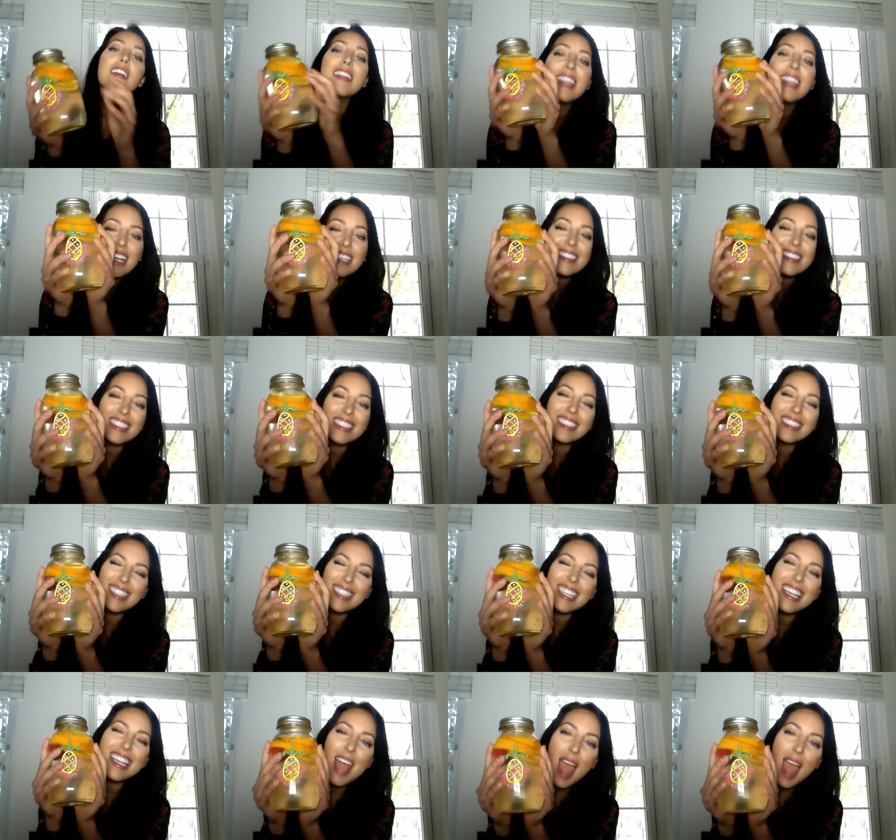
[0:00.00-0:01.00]
This is the
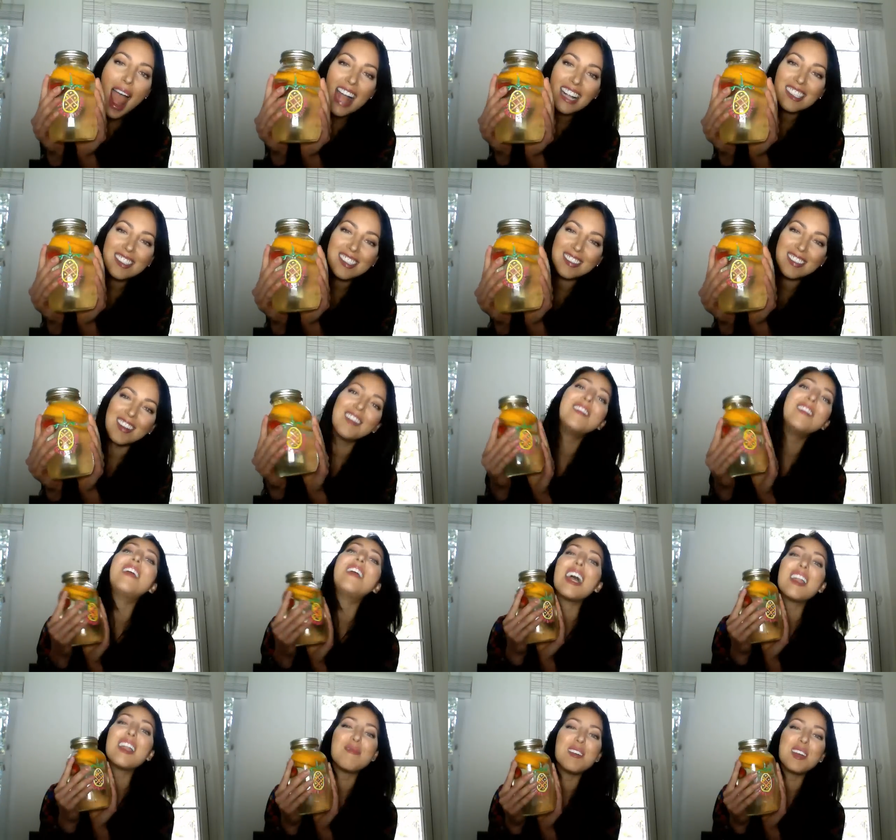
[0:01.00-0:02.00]
natural
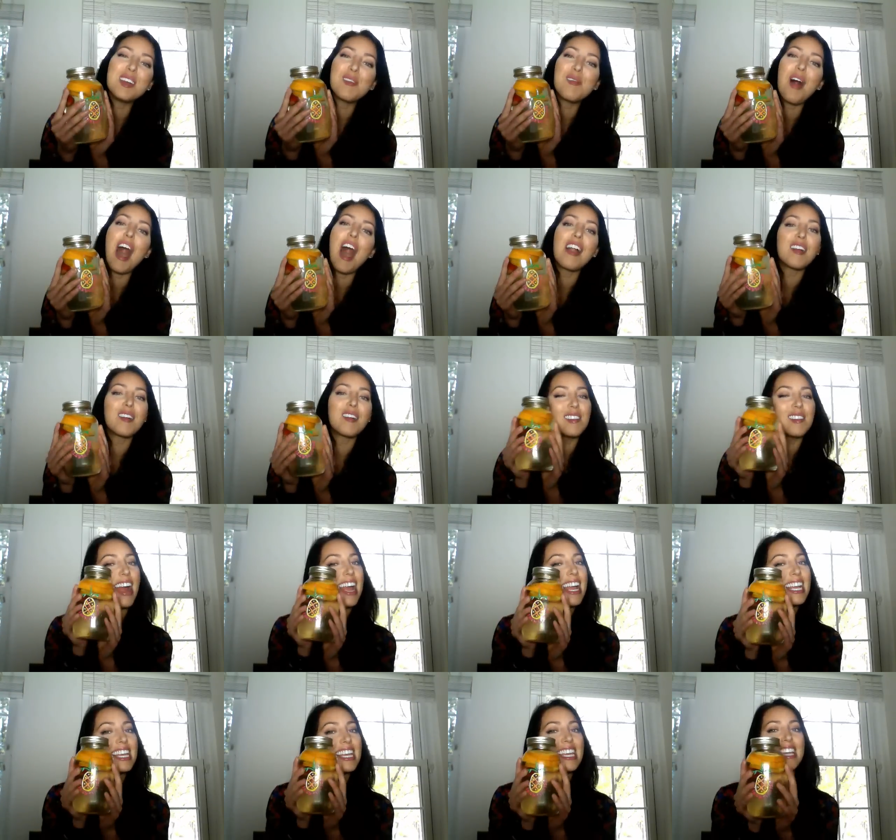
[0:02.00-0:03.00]
vitamin water
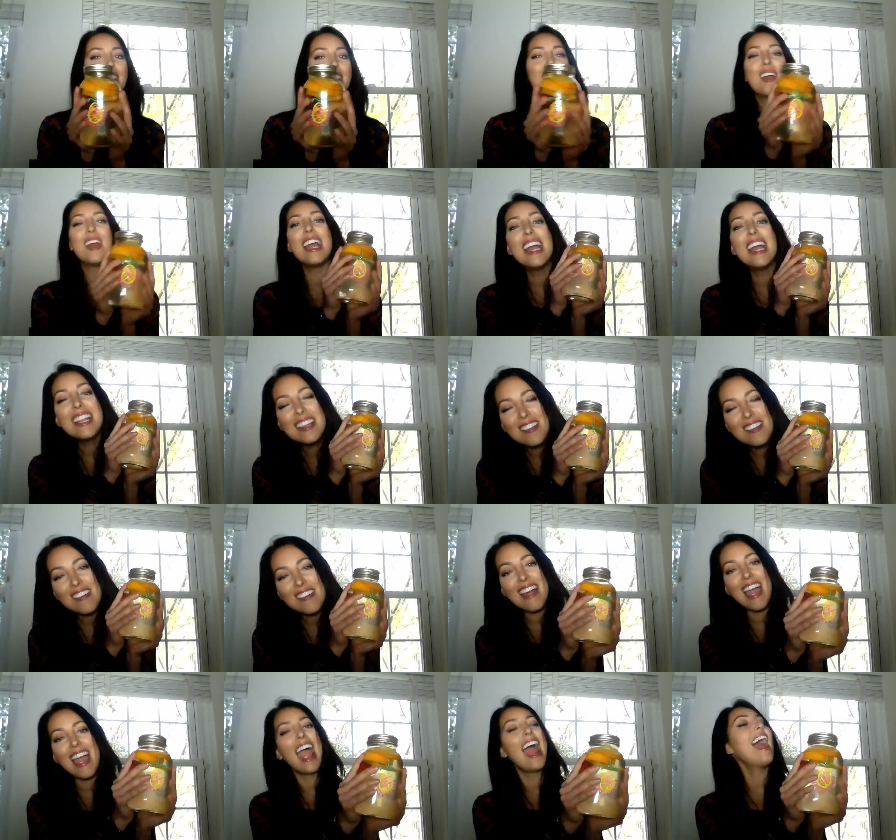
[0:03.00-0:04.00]
right here in
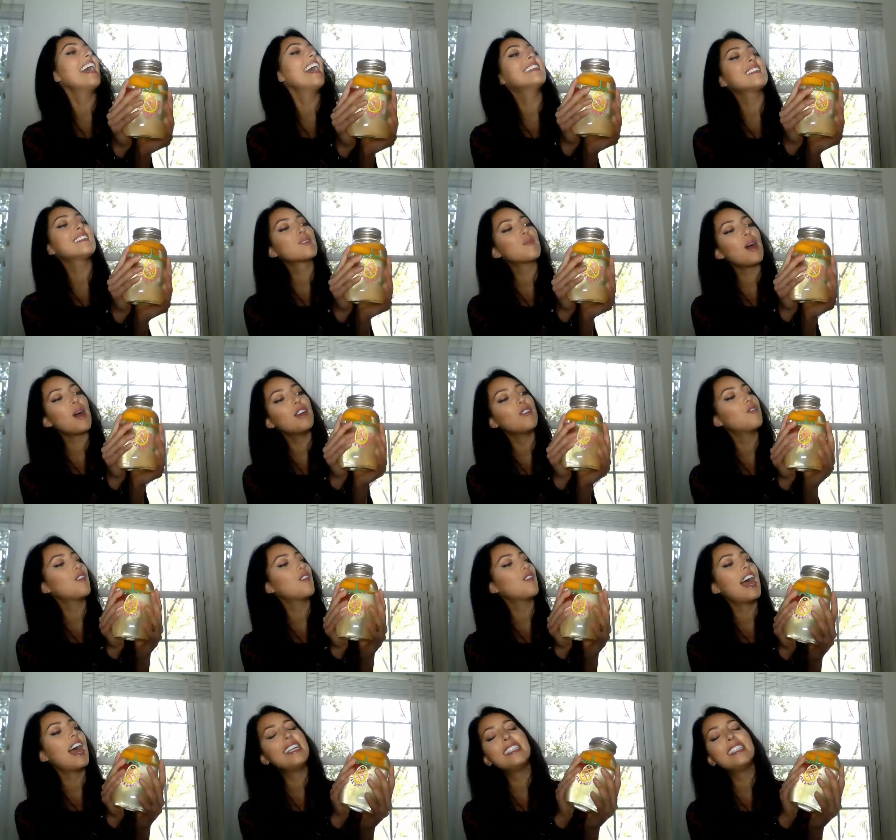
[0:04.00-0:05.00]
your hands, my
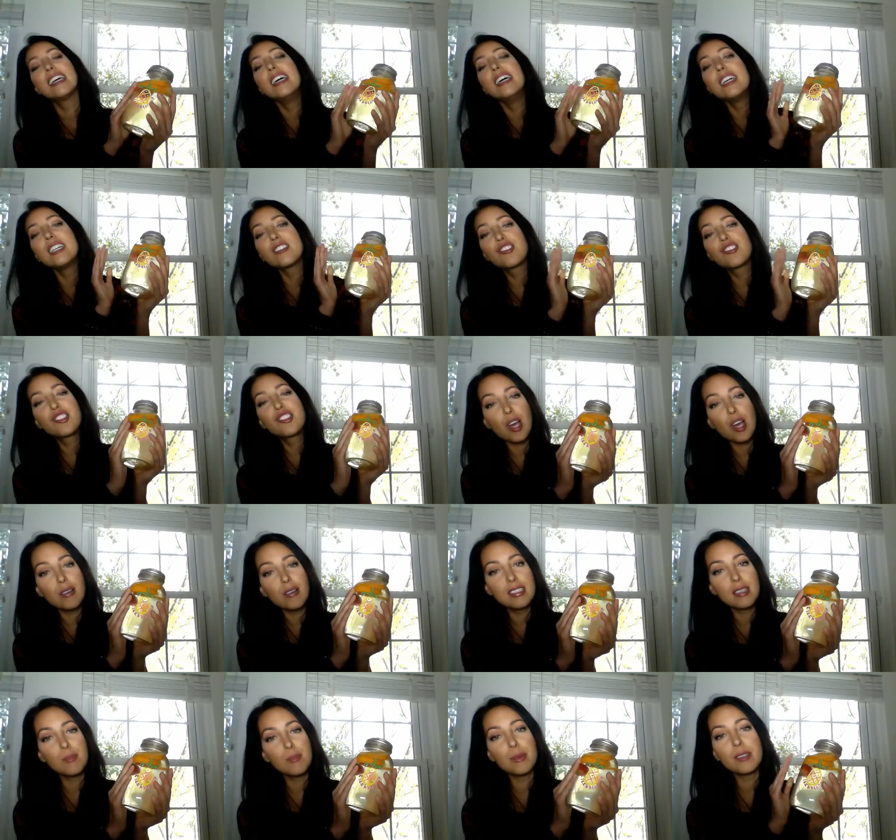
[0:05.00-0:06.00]
friend. So
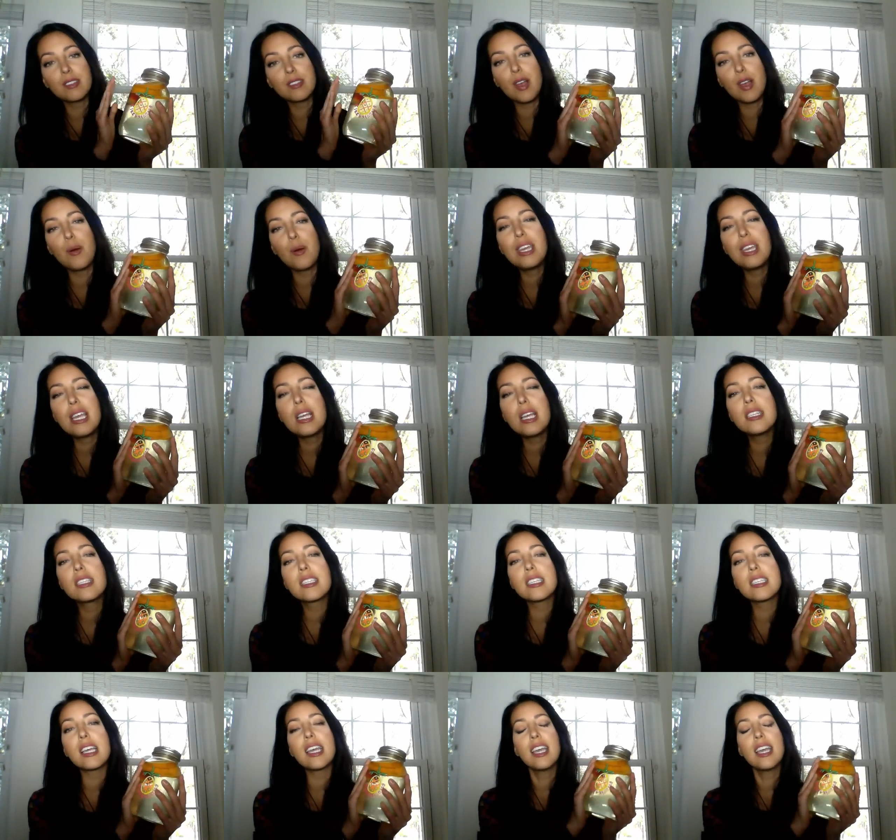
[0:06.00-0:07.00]
simple, so
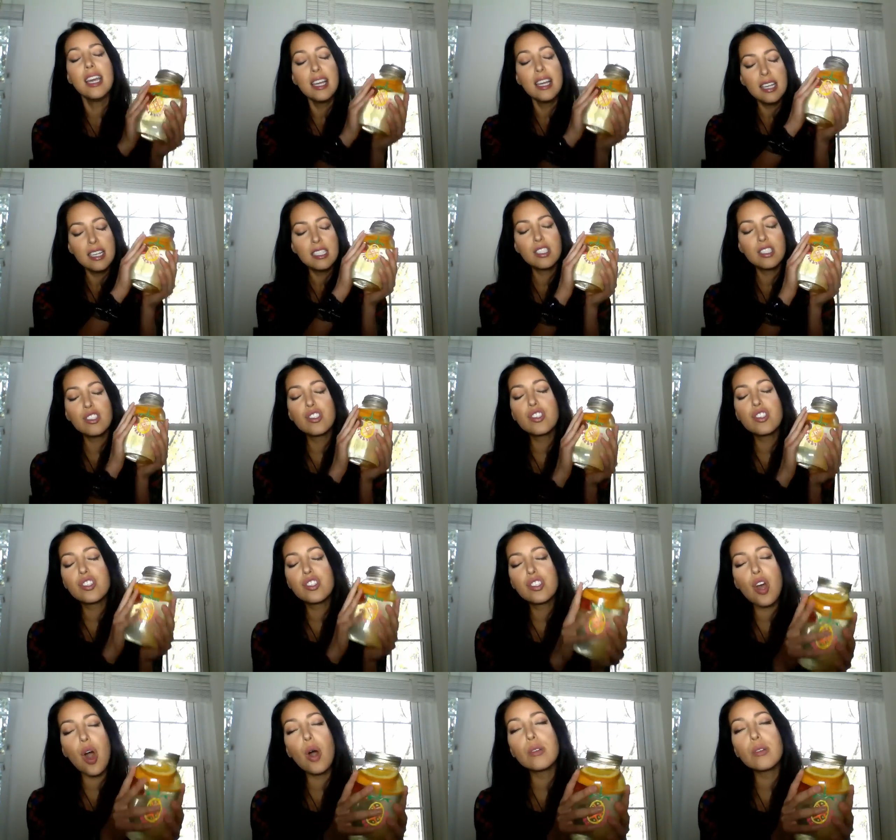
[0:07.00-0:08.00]
easy, and
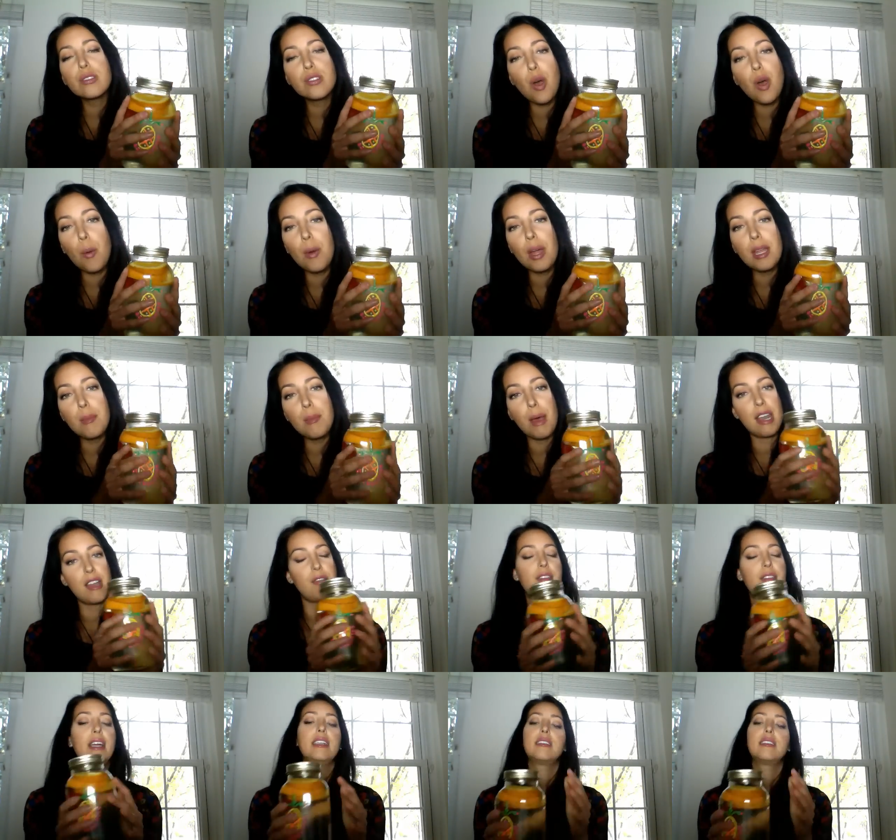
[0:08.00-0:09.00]
so, so many
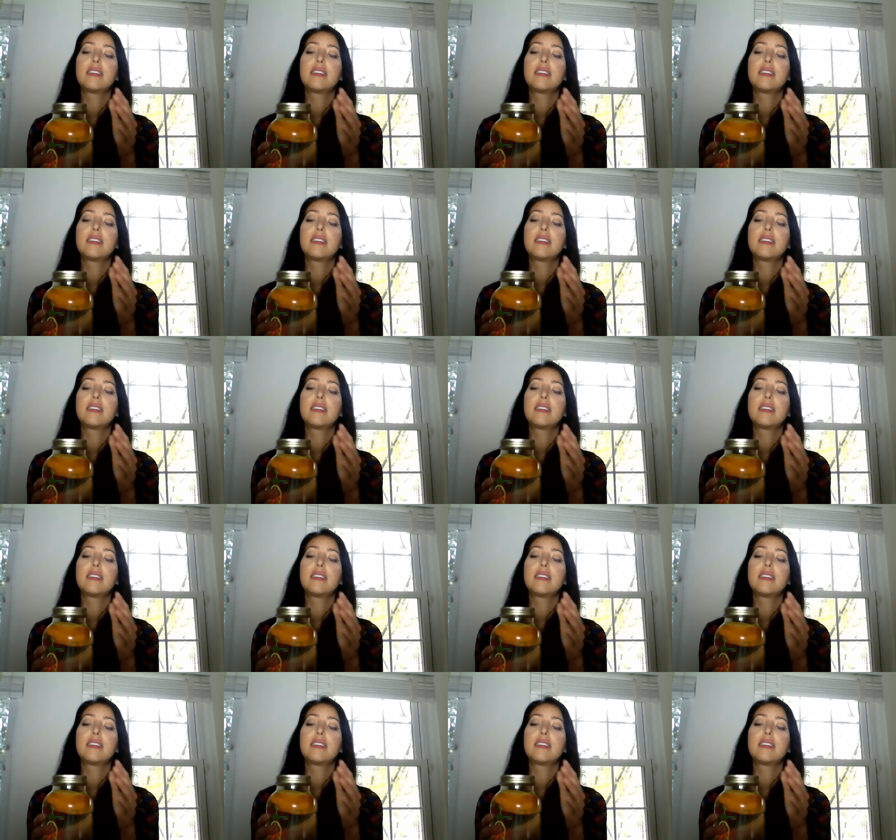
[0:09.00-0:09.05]
benefits.